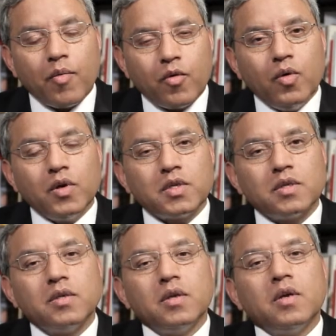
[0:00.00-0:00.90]
Of
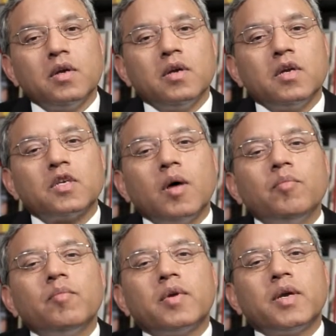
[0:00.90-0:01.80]
course,
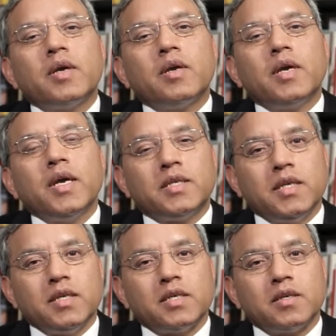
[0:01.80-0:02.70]
some
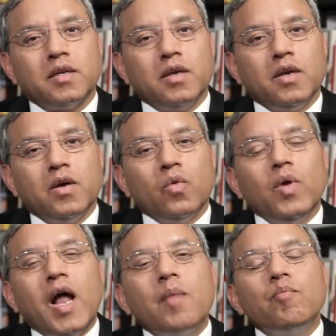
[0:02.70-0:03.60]
cases
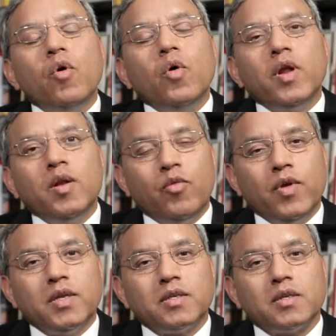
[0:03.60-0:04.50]
will have more
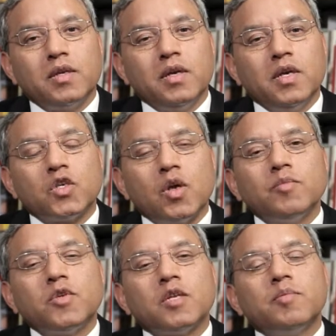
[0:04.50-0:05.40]
influence,
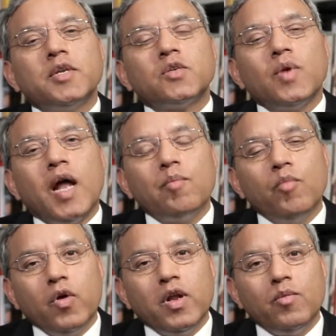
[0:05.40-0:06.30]
some judgments will have
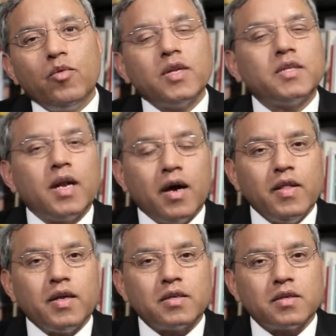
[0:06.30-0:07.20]
more influence than
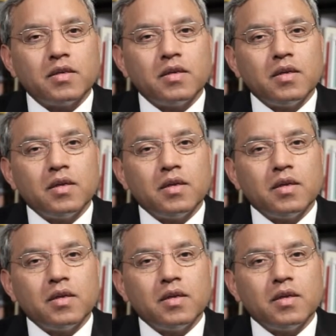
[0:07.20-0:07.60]
others.